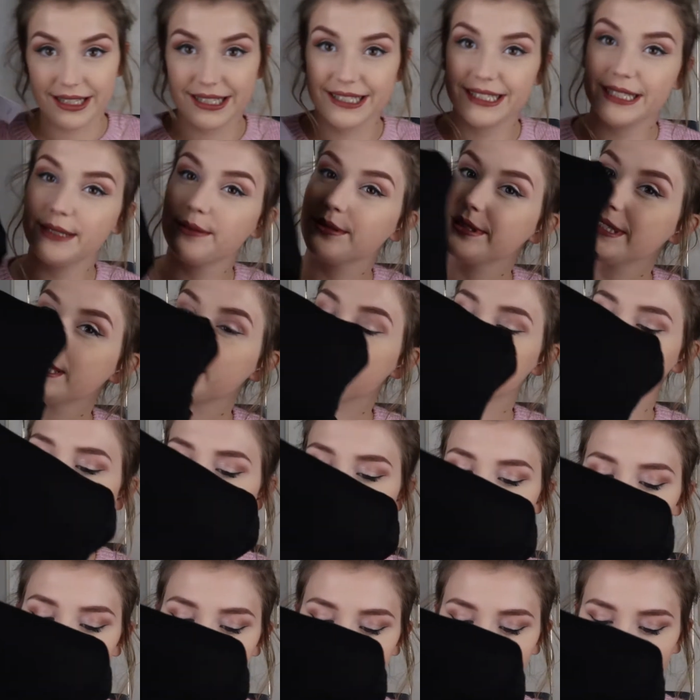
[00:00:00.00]
let's see what these
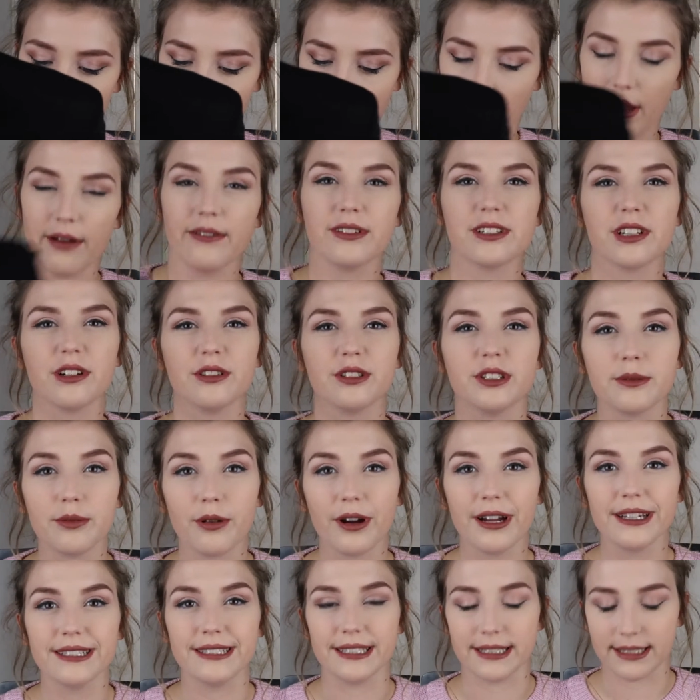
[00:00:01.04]
ones are. Oh yeah, I haven't told you the
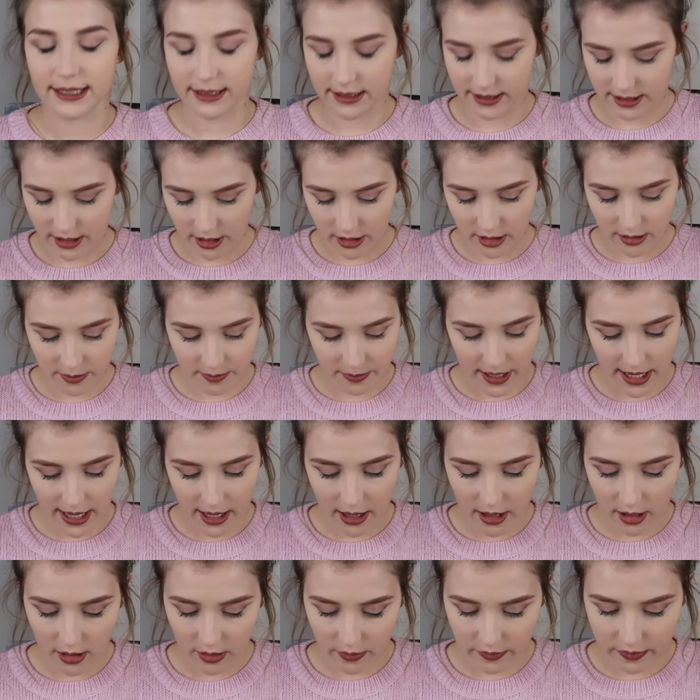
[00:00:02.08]
prices. So the
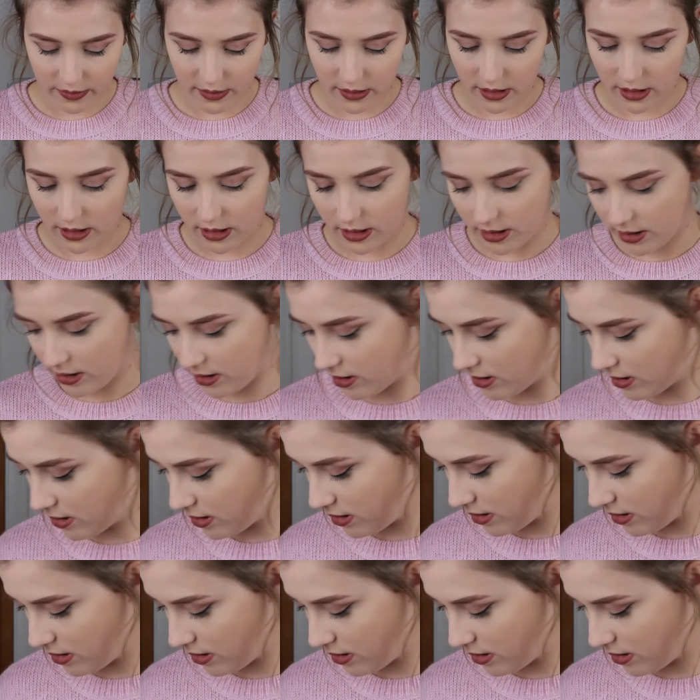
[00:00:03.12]
pair of the